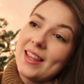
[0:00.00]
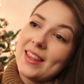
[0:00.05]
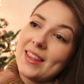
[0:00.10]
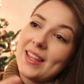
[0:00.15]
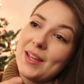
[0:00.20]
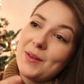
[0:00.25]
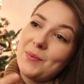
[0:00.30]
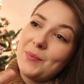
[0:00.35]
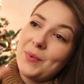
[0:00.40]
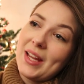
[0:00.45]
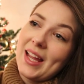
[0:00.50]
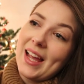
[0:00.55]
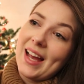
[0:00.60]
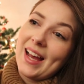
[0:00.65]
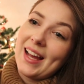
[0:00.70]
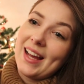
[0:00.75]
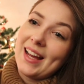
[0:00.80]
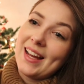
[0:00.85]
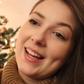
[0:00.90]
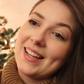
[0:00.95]
Then we
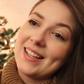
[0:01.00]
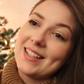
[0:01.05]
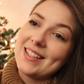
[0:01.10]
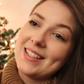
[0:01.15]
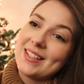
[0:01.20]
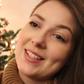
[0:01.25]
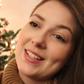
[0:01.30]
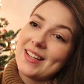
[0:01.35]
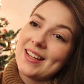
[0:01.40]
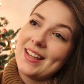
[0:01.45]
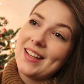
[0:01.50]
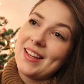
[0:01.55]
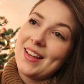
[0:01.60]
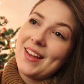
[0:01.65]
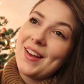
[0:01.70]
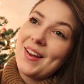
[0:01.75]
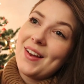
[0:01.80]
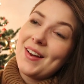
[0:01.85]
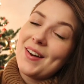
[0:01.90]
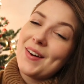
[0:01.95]
had
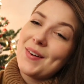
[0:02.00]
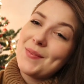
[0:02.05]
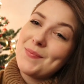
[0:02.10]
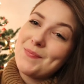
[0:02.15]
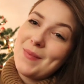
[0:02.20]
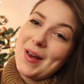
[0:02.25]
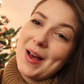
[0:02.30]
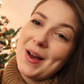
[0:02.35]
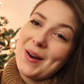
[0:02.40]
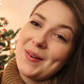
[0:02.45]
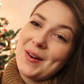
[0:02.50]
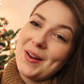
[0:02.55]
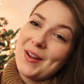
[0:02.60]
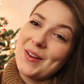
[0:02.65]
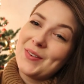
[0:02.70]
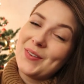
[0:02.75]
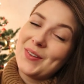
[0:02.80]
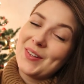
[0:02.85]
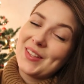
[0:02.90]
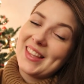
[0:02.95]
Mel
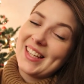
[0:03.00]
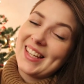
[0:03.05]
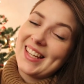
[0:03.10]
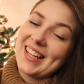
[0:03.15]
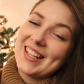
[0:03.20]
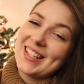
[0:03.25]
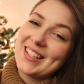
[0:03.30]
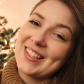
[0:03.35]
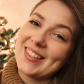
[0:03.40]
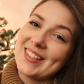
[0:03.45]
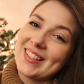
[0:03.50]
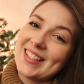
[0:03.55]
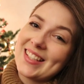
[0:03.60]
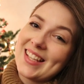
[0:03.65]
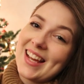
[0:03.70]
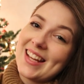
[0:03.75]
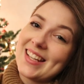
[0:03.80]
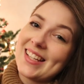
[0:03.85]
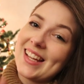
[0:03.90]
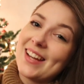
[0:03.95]
over with the kids on
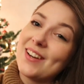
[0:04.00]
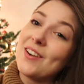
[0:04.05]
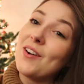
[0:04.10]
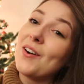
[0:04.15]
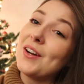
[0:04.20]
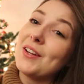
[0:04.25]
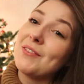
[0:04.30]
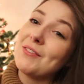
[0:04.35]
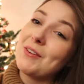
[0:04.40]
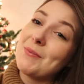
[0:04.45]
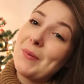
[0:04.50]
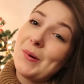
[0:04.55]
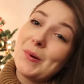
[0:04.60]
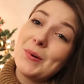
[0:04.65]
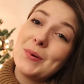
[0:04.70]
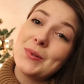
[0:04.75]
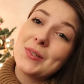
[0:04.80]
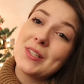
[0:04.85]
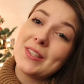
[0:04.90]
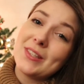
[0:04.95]
Saturday and Oliver
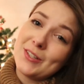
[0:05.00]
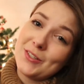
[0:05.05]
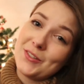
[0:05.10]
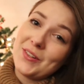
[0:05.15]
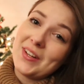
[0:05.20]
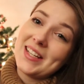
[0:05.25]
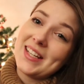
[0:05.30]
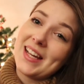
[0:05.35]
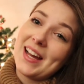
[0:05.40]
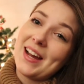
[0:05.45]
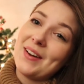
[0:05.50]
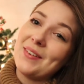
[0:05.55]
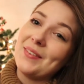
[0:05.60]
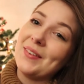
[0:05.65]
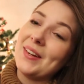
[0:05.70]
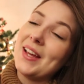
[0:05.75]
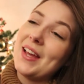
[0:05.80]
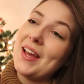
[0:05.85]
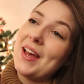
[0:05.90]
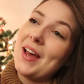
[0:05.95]
pulled the tree
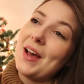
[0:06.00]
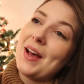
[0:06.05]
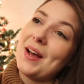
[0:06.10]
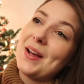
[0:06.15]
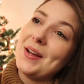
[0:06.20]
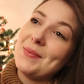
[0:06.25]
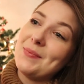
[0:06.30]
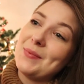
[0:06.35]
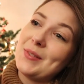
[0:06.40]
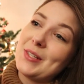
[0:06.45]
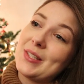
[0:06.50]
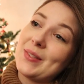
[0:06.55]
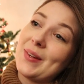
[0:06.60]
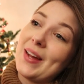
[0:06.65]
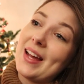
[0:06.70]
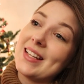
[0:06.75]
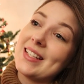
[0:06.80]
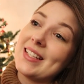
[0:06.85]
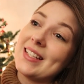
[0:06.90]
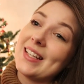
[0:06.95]
down, so I
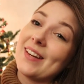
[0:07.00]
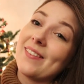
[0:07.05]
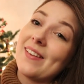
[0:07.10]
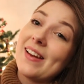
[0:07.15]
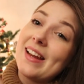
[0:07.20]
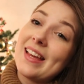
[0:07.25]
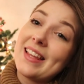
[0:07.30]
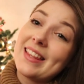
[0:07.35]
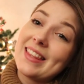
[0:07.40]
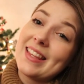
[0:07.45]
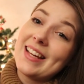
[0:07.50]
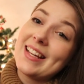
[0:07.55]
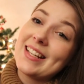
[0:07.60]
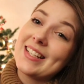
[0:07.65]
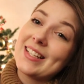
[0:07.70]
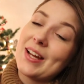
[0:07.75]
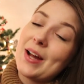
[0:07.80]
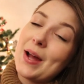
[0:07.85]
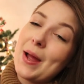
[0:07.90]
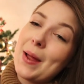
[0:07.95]
had to decorate it a
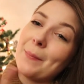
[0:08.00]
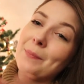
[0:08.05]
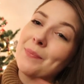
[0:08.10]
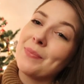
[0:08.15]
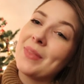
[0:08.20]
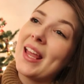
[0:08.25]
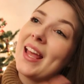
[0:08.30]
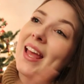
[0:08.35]
third time.